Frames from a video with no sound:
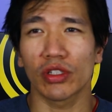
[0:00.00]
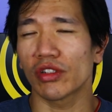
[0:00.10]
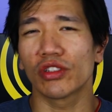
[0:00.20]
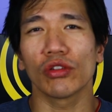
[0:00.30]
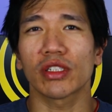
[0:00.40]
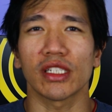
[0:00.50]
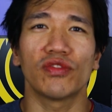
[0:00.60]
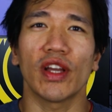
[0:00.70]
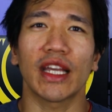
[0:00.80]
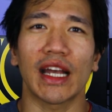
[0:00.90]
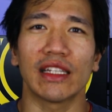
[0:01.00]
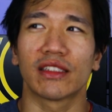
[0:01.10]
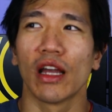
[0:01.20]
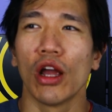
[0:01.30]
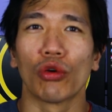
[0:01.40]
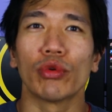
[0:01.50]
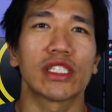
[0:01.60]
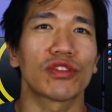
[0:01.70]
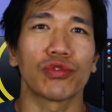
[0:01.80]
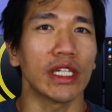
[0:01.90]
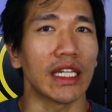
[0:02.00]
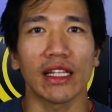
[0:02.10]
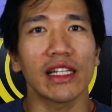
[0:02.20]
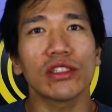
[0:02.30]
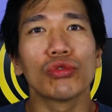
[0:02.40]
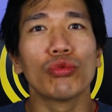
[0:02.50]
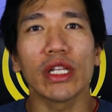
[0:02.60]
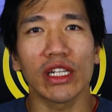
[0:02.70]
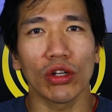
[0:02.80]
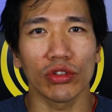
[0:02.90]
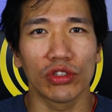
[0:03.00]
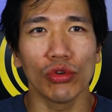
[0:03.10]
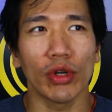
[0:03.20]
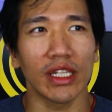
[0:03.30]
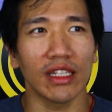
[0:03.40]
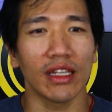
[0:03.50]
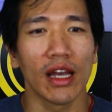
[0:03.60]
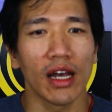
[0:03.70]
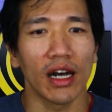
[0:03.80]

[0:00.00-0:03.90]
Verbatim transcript: There's no such thing as risk-free unless you really don't do any